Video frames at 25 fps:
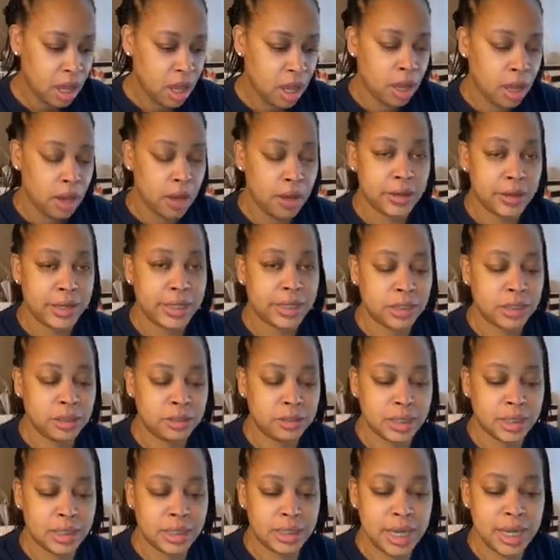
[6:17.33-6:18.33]
All right, so
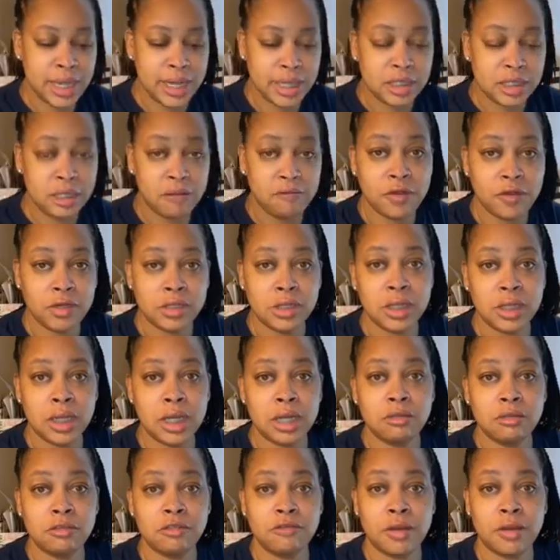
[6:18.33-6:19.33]
today's devotion
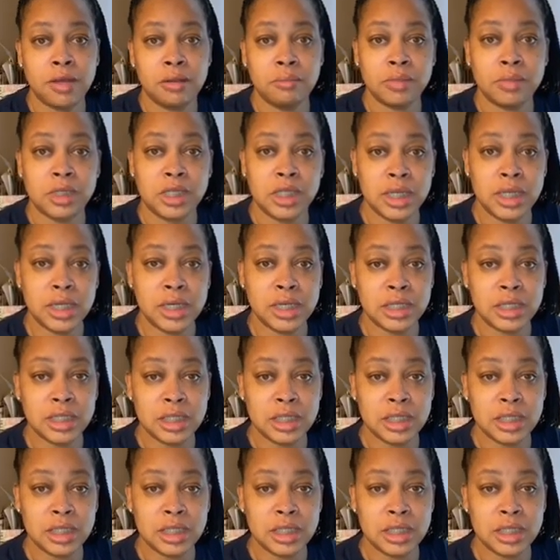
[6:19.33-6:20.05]
comes from Genesis